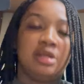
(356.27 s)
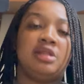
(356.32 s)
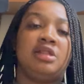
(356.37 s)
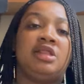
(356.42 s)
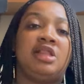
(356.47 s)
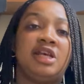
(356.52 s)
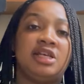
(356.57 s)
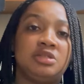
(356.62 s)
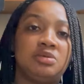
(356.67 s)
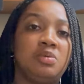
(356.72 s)

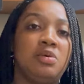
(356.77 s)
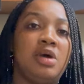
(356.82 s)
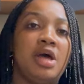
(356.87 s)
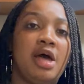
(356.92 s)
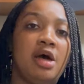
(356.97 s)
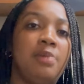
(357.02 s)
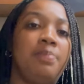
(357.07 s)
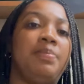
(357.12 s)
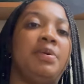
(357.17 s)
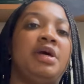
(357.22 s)
This will
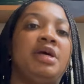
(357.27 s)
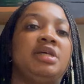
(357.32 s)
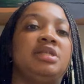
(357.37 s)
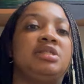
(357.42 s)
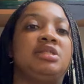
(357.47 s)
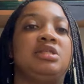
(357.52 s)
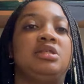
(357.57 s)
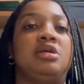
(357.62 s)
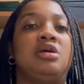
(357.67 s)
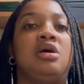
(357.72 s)
help us
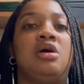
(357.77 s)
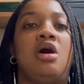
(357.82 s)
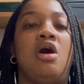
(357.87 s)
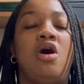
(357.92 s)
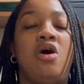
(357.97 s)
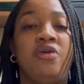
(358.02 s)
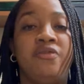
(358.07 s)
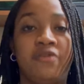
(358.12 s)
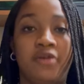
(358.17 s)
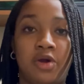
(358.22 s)

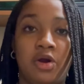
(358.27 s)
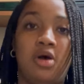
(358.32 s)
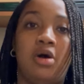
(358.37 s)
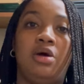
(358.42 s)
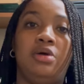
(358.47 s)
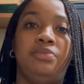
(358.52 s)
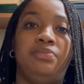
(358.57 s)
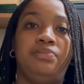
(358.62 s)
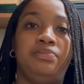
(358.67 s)
overall.